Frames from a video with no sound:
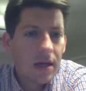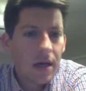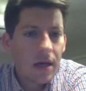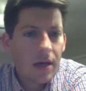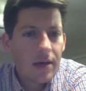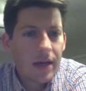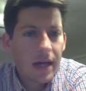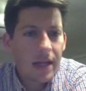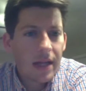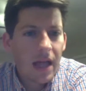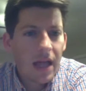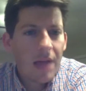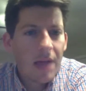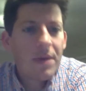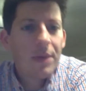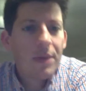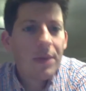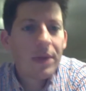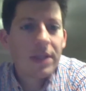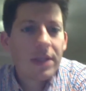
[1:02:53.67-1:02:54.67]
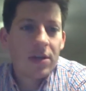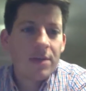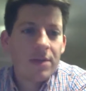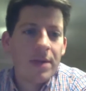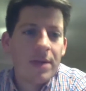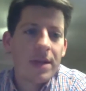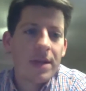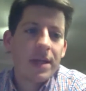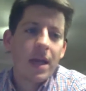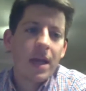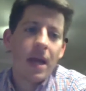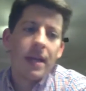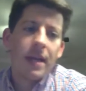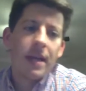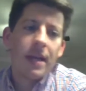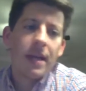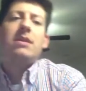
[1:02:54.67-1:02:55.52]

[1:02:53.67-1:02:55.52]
Okay, a lot of people are concerned about the Khanates.